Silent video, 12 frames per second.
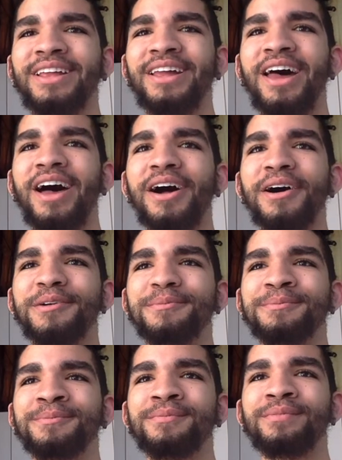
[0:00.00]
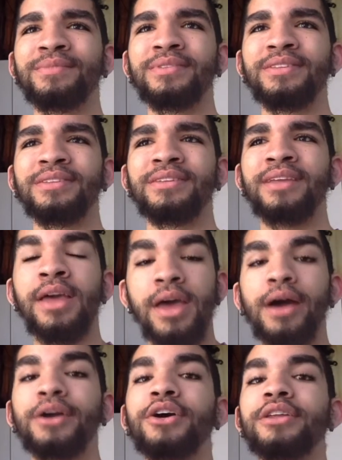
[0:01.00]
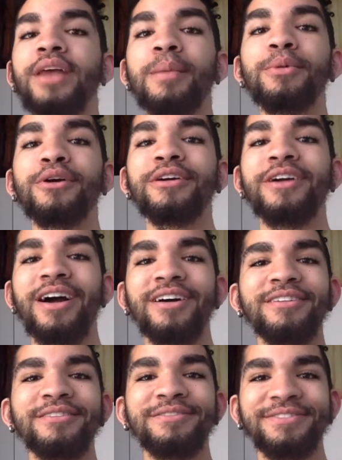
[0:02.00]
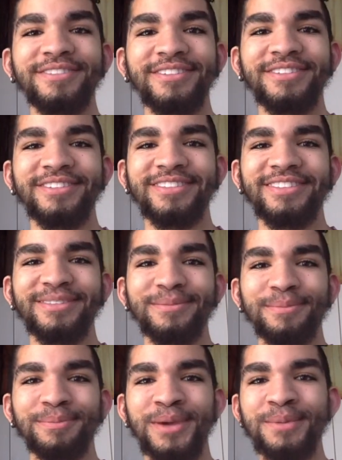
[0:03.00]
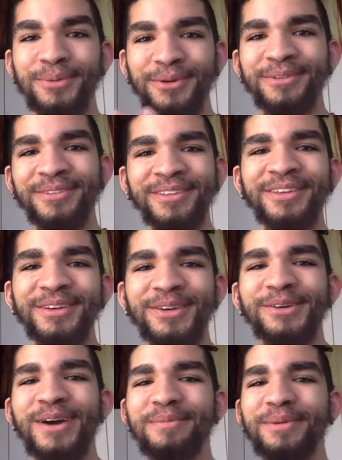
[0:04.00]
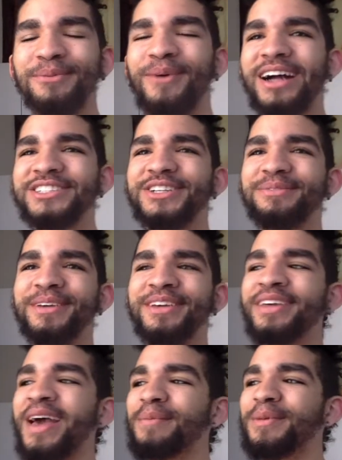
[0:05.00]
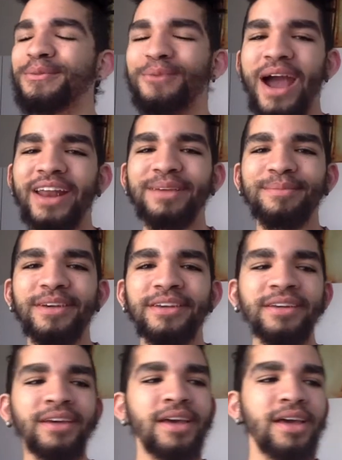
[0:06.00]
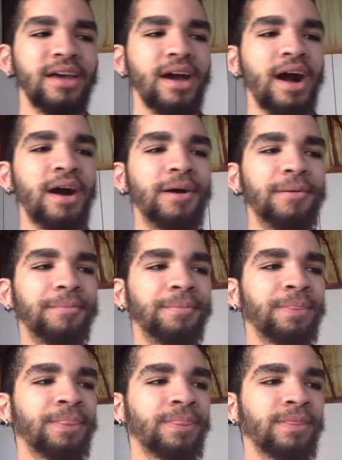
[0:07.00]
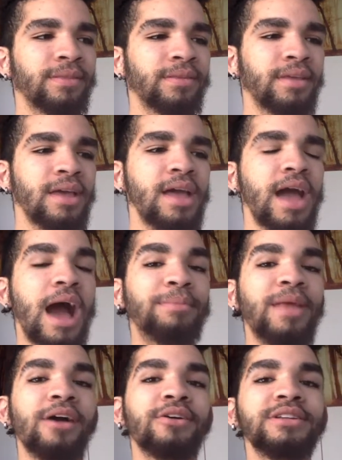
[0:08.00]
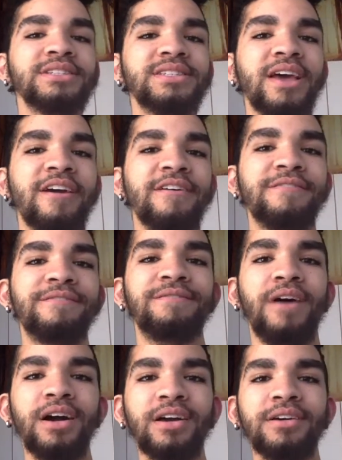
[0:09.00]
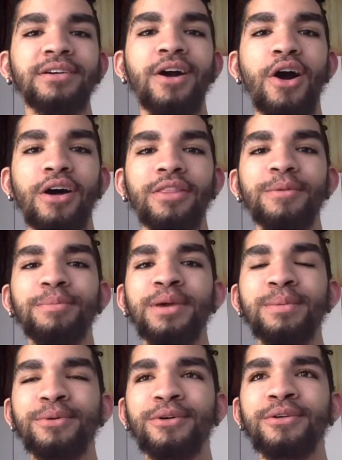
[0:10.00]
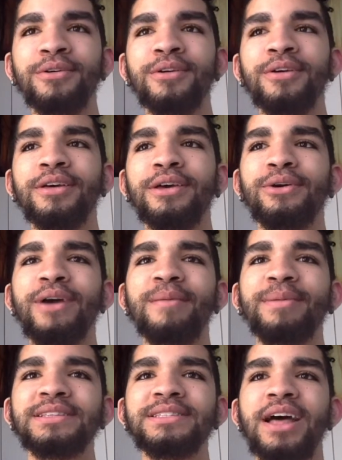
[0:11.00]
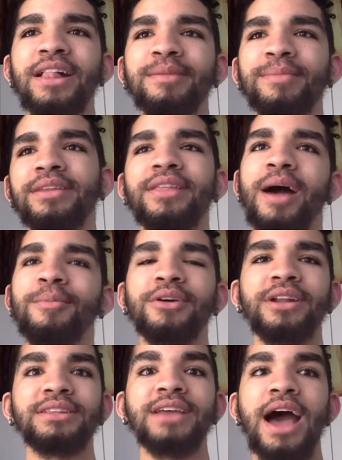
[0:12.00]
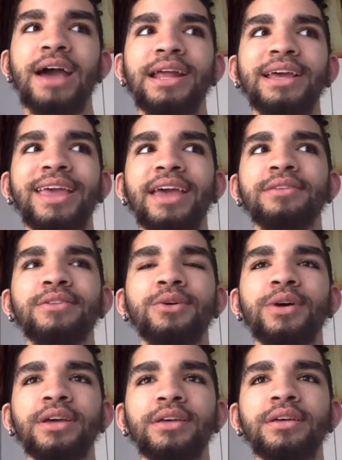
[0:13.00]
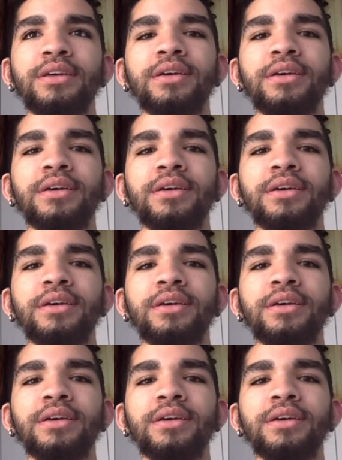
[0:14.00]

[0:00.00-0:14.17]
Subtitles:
Um, a good number of people who have been watching me have been writing me. I'm not going to say fuck all the people who have been telling me that I'm going to die and I can't do it.